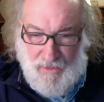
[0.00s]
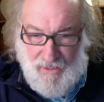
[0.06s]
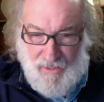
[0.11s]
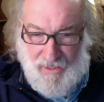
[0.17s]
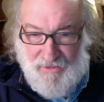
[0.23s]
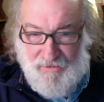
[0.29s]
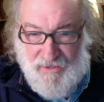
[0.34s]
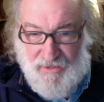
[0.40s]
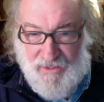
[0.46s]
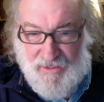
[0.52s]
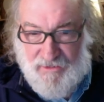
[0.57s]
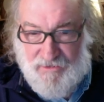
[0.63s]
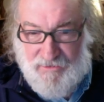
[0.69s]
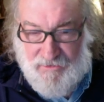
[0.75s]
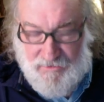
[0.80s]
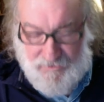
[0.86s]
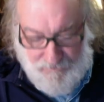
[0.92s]
In
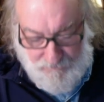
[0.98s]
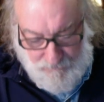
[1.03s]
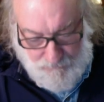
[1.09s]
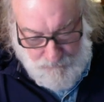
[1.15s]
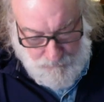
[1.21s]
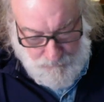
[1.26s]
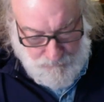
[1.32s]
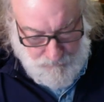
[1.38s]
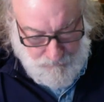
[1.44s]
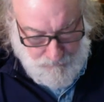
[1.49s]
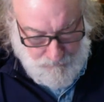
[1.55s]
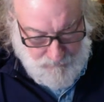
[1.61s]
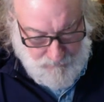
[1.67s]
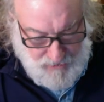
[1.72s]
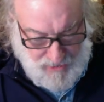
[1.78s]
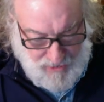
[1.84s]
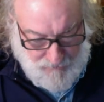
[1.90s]
this
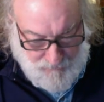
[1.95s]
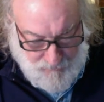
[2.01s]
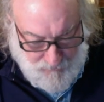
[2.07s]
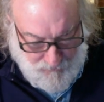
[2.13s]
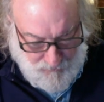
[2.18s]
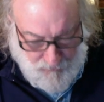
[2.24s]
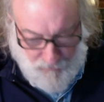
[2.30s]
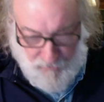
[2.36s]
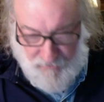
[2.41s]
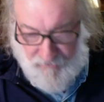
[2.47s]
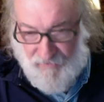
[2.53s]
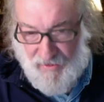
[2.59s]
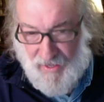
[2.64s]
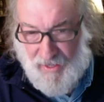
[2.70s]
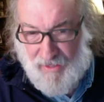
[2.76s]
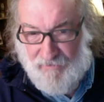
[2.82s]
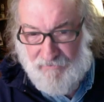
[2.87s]
chapter
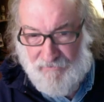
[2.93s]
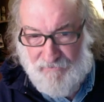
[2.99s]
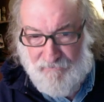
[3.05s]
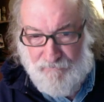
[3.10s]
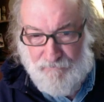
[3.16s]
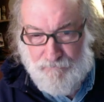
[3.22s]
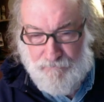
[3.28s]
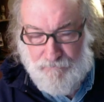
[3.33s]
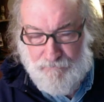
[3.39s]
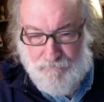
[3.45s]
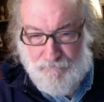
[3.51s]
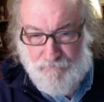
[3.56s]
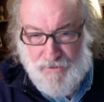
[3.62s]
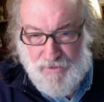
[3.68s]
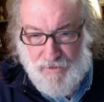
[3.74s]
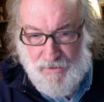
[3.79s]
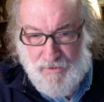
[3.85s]
35,
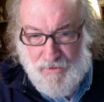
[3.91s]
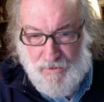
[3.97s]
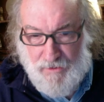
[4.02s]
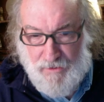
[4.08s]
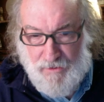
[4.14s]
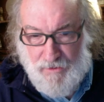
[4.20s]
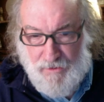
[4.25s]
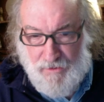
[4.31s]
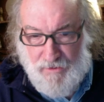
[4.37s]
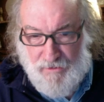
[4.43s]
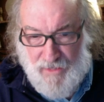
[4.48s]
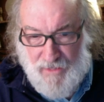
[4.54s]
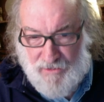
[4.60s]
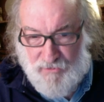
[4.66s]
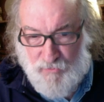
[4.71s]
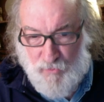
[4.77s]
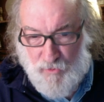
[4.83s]

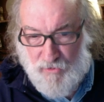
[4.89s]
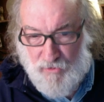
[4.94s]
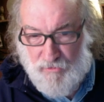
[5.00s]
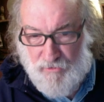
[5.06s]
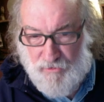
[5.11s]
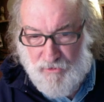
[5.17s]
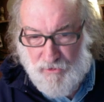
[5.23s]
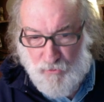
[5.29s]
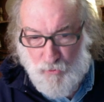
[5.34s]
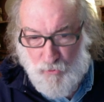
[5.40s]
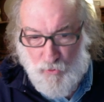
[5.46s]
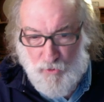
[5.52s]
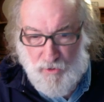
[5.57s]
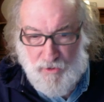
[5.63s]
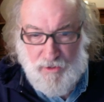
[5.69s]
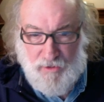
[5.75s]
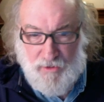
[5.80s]
that's where the
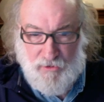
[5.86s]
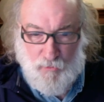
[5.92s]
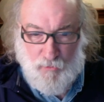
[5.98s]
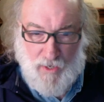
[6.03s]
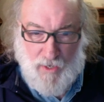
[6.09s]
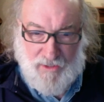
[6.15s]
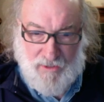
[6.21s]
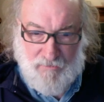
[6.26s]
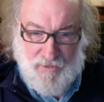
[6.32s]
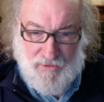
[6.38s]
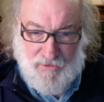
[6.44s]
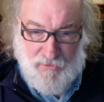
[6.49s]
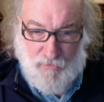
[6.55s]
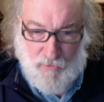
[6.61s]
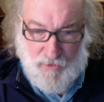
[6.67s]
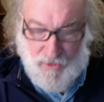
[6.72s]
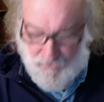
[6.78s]
Lord directed me
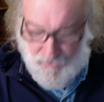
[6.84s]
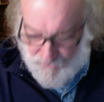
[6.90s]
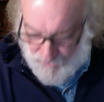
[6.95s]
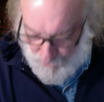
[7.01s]
to another